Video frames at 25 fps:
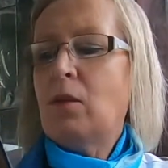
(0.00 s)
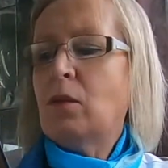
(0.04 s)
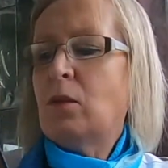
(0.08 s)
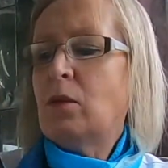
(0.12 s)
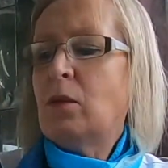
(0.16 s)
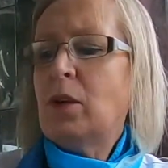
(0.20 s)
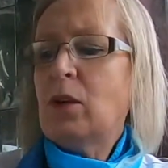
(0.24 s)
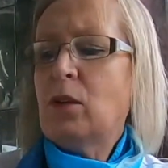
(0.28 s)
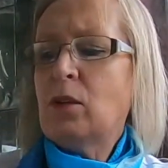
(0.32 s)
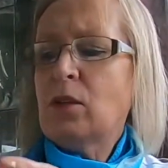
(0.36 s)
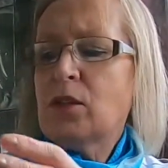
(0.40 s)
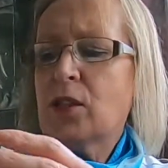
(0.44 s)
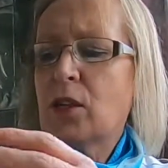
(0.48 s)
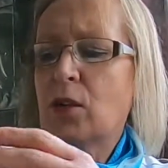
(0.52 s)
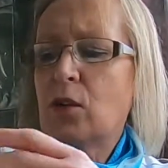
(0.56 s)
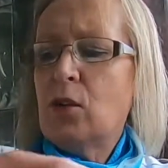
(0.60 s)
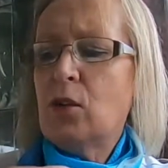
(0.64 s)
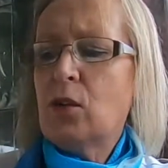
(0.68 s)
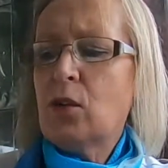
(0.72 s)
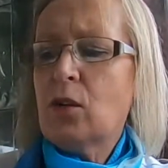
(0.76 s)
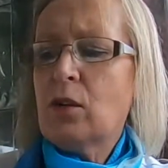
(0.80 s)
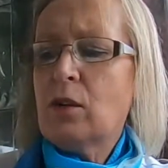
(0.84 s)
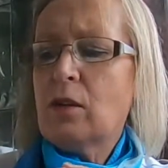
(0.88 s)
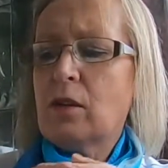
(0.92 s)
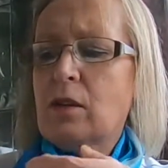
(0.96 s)
We also
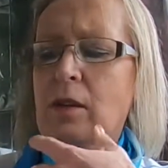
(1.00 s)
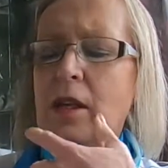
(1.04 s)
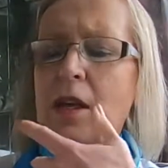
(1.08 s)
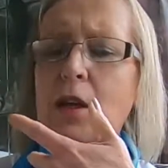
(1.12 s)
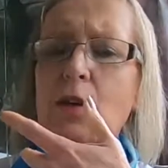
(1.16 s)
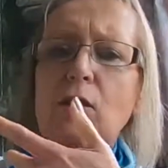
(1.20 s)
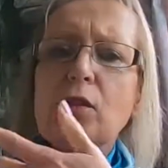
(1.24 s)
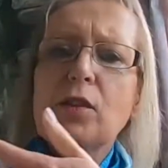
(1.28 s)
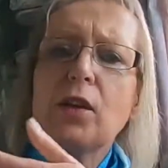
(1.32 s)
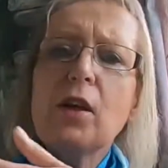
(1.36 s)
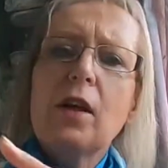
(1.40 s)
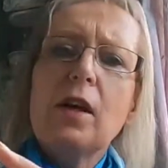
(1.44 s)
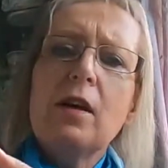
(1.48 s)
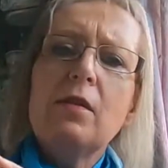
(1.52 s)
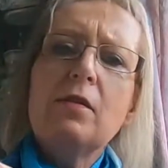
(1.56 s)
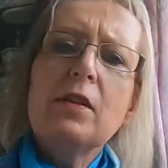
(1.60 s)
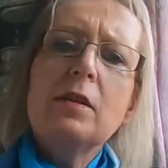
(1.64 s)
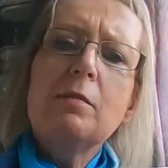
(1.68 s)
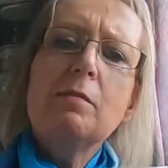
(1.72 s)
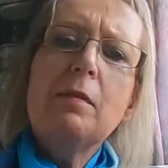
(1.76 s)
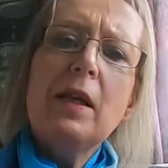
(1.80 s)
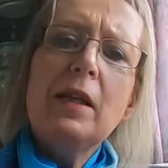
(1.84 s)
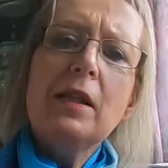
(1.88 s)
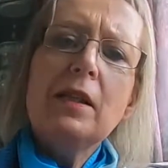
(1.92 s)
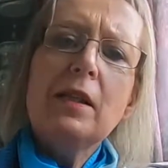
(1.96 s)
look, he also
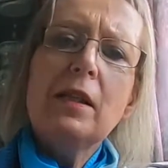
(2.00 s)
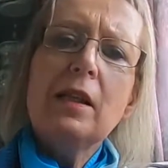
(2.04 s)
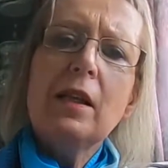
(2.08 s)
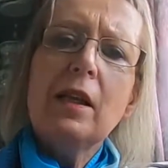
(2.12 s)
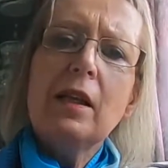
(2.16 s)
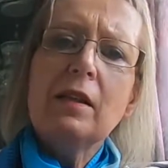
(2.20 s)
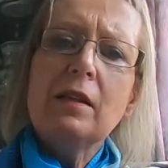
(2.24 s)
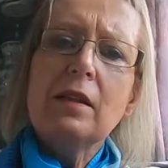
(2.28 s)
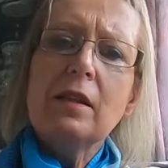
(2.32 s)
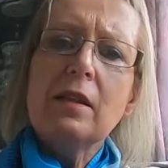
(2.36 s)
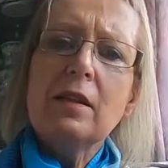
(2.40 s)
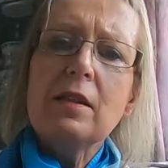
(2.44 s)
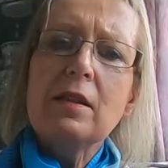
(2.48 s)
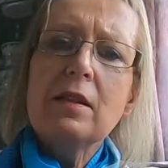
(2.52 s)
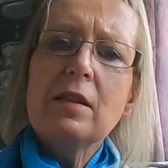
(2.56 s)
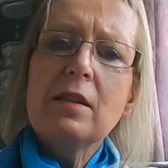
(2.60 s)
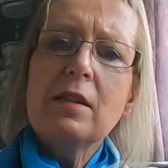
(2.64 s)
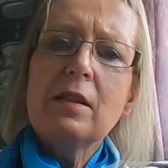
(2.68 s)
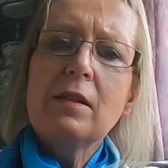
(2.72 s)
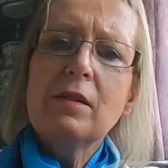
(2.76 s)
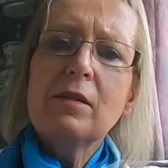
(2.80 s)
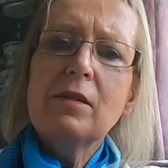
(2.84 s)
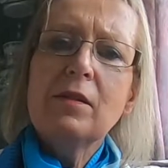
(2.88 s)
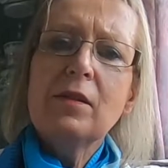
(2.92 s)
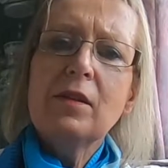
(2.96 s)
covers mental
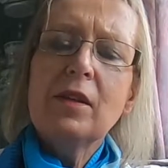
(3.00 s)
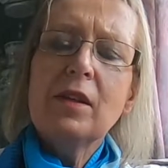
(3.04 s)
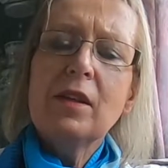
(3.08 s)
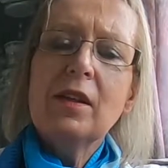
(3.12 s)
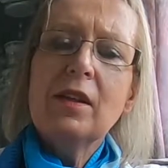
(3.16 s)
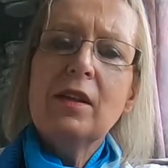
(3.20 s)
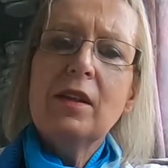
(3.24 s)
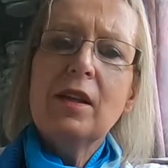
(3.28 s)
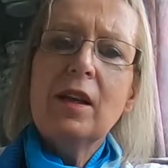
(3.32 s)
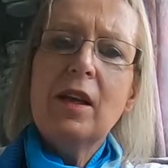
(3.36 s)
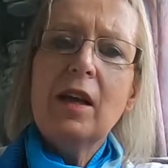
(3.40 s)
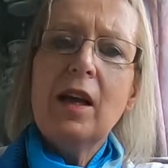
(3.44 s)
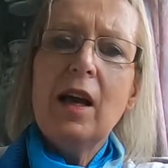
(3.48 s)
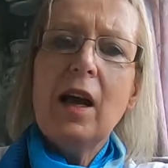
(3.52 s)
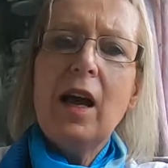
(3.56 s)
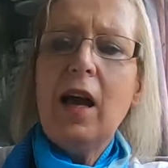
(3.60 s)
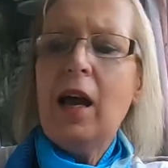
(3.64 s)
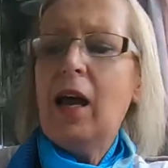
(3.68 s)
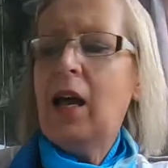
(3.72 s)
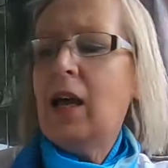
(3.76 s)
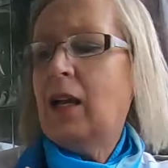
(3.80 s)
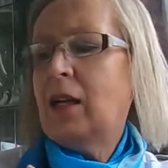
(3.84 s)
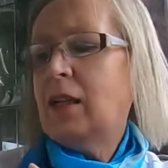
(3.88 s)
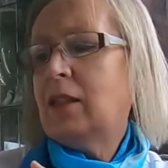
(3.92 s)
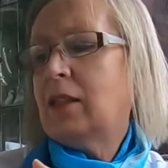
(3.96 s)
illness
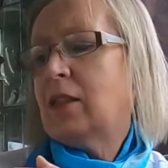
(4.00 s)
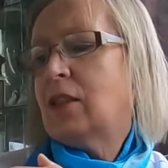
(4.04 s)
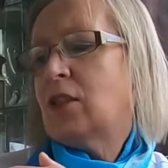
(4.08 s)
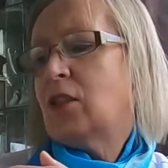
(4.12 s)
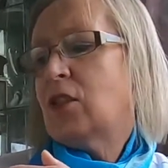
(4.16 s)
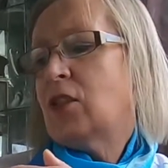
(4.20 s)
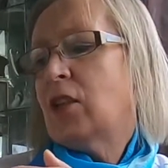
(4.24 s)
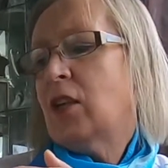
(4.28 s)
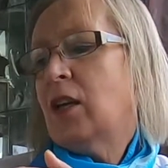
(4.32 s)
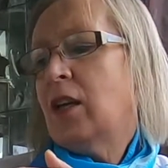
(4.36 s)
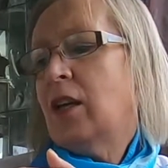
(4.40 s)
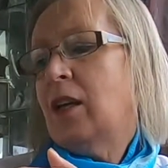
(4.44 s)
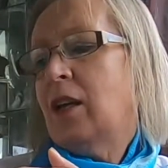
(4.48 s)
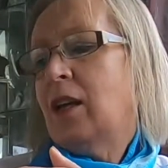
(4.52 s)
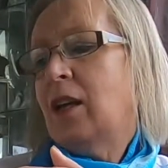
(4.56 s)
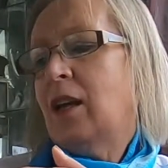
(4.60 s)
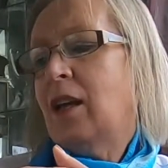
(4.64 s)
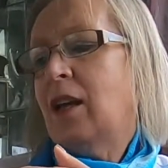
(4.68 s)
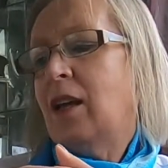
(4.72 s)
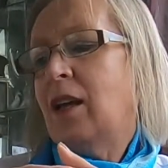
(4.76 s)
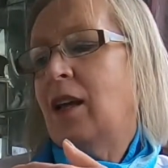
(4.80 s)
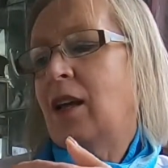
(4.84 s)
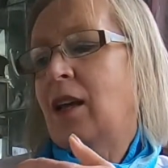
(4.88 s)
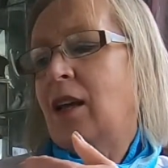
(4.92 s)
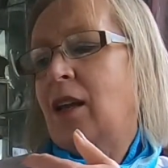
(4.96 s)
and
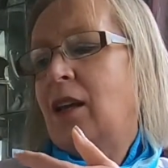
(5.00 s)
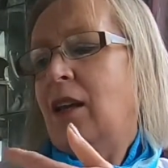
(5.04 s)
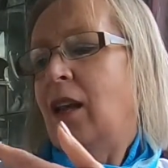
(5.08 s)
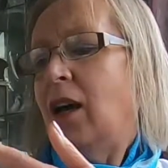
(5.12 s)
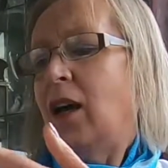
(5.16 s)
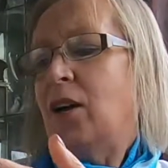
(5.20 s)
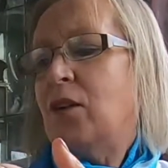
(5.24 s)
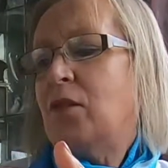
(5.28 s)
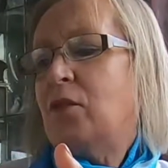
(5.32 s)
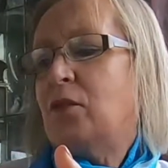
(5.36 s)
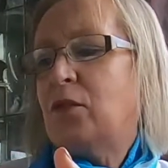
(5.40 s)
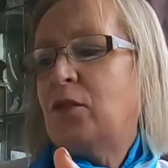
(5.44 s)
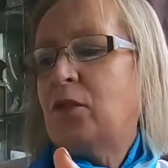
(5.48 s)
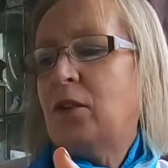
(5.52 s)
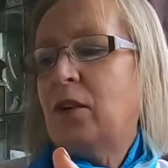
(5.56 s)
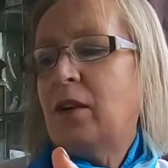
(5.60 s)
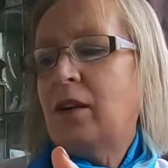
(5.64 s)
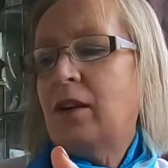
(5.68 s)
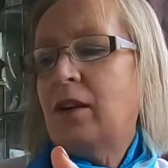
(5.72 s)
love,